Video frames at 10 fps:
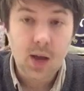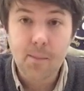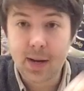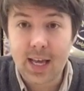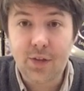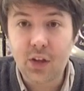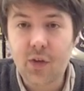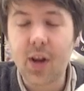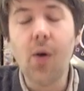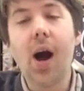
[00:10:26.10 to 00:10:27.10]
Beneath this
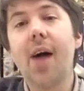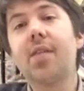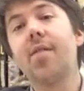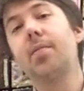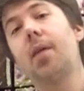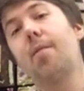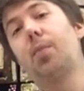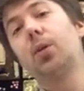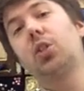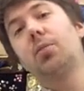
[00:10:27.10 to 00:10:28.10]
video, I'll
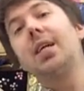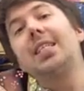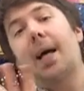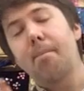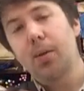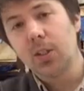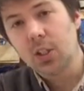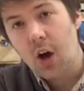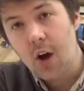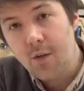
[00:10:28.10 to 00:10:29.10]
put some
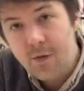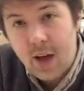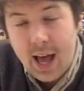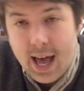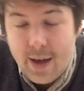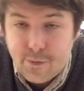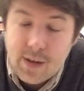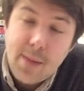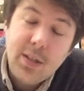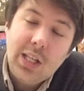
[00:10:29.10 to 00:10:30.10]
examples of
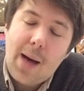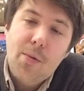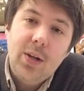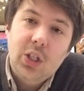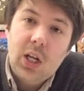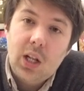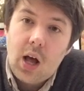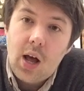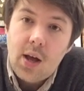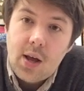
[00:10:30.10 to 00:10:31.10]
famous
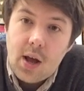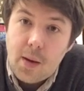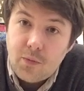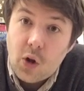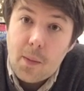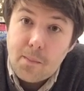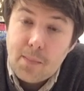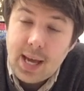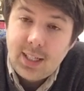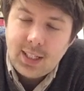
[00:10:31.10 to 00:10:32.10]
Aboriginal dot
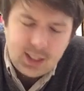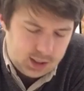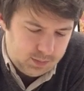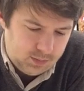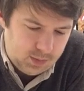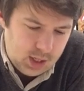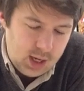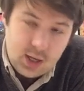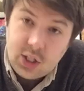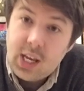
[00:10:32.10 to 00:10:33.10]
paintings
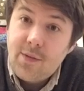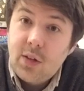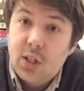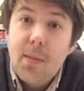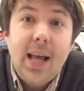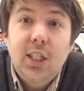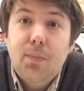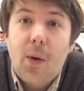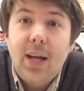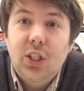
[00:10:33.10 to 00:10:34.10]
to give you some
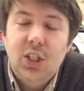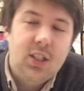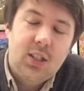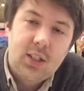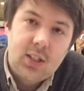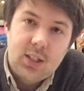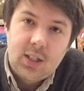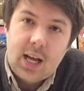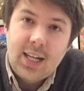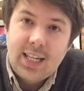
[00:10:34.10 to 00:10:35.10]
inspiration
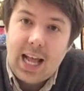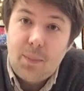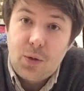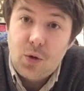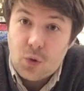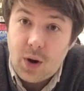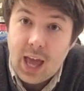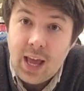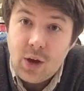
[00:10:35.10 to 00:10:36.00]
and to help you create